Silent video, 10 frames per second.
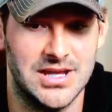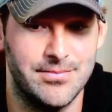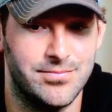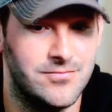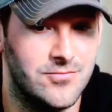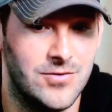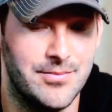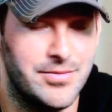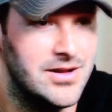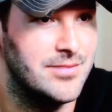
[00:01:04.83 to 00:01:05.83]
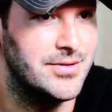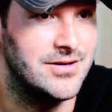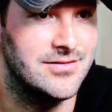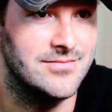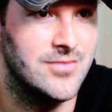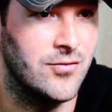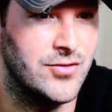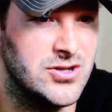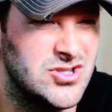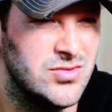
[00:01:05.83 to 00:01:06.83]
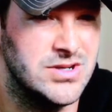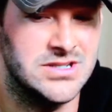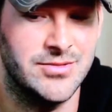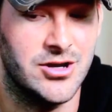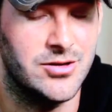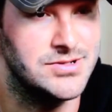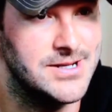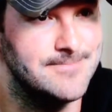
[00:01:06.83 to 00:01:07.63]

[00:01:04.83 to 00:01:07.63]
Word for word: just keep ramping it up here. And hopefully, in two weeks, I'll be 100.